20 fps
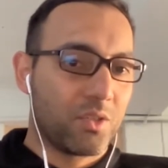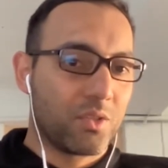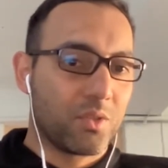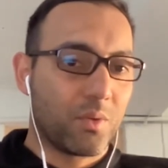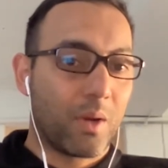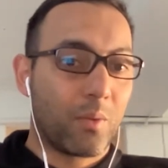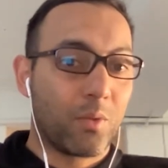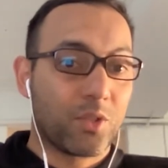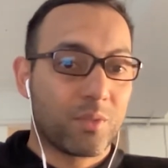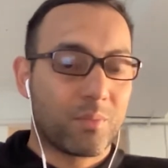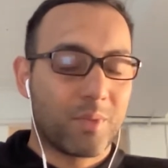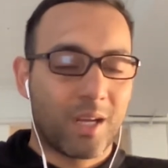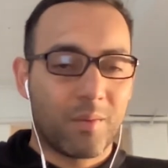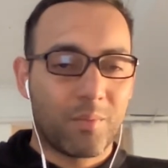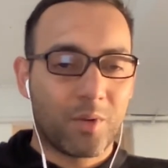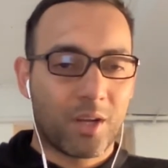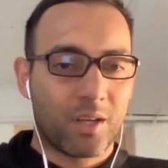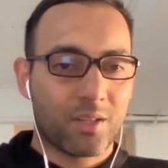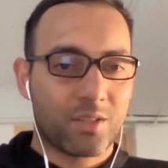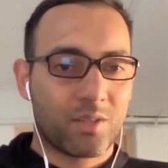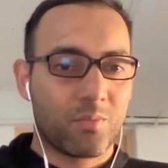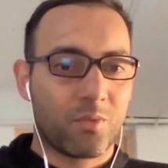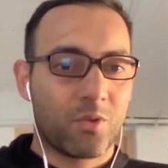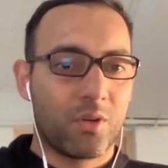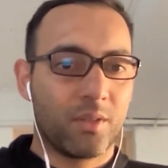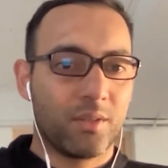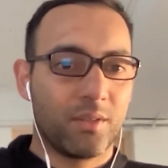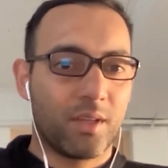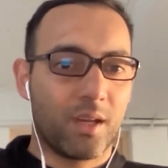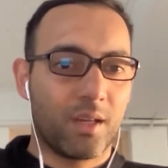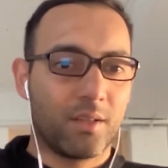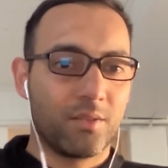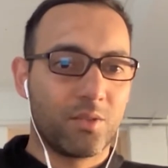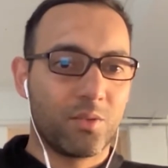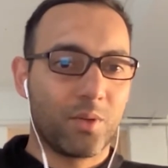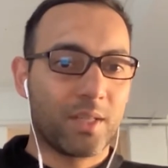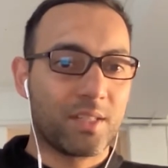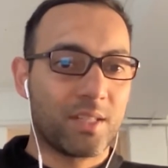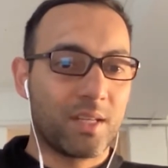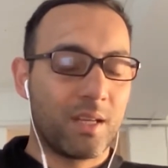Do I want to become a customer and do
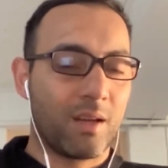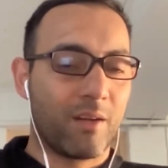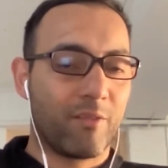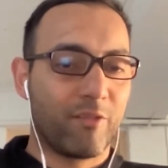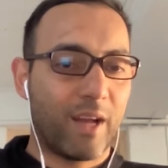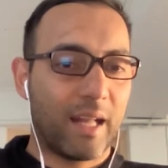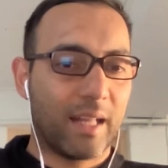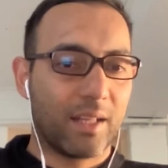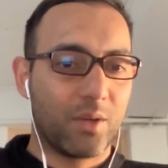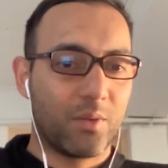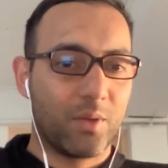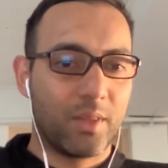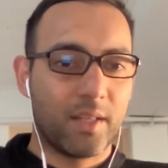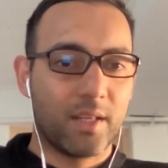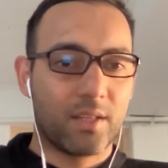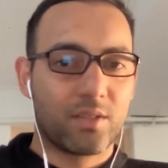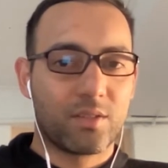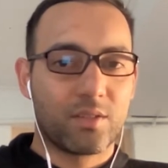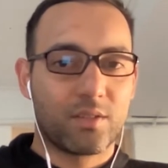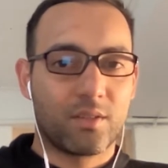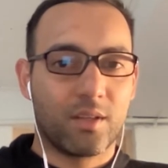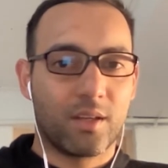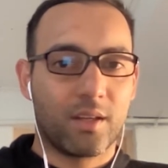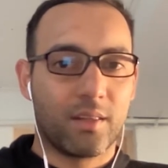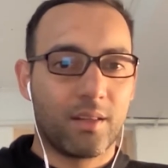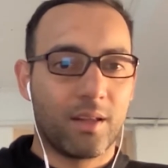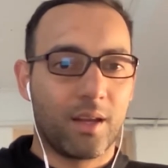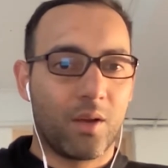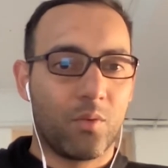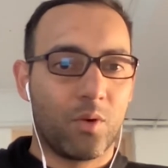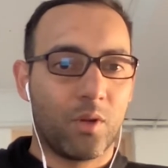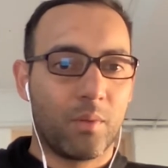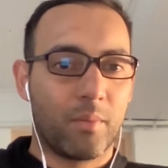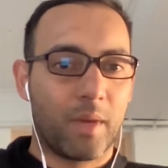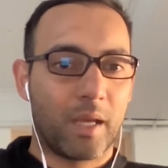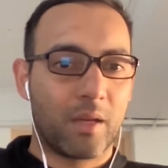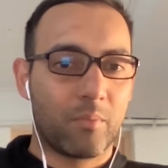I see enough value in this that I want to make a